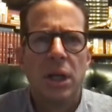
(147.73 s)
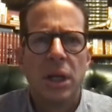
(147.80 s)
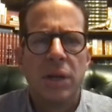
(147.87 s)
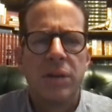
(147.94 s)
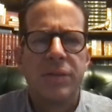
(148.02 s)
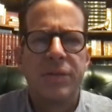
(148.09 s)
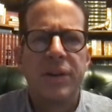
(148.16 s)

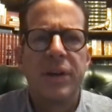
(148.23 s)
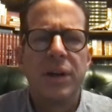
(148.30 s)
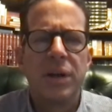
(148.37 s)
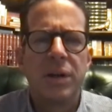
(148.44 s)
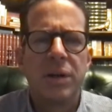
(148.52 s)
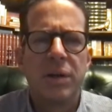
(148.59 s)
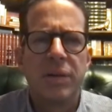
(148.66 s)
it's very
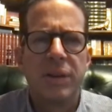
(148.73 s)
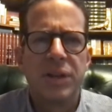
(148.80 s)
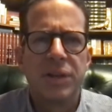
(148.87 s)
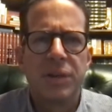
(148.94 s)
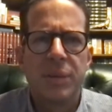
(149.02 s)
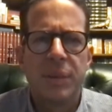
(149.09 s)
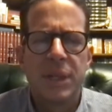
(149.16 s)
hard to grow a
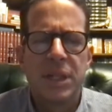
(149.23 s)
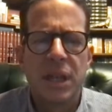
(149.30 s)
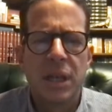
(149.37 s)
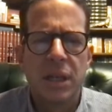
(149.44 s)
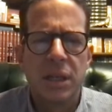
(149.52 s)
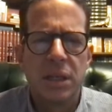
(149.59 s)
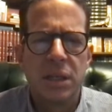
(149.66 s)
venture firm by
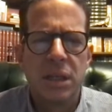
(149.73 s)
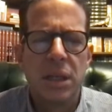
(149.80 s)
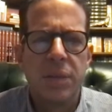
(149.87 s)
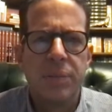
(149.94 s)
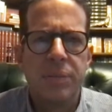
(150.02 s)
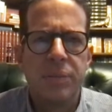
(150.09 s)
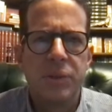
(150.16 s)
scaling the team.